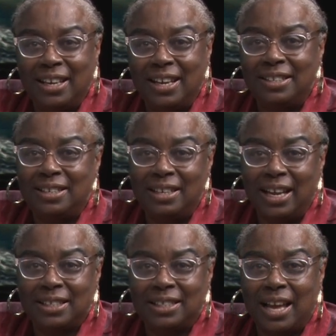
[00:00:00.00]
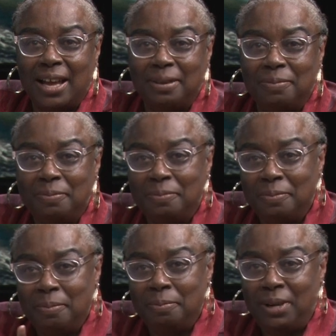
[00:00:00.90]
And to next time,
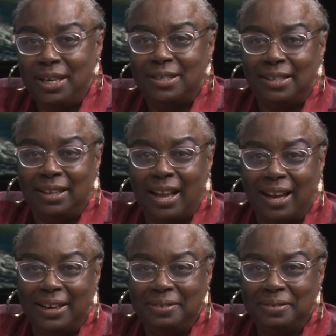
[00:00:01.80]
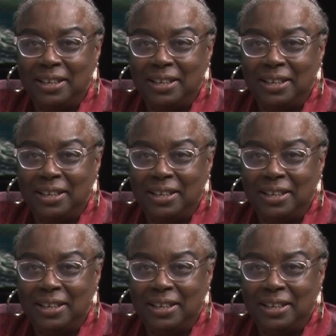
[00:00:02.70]
peace and light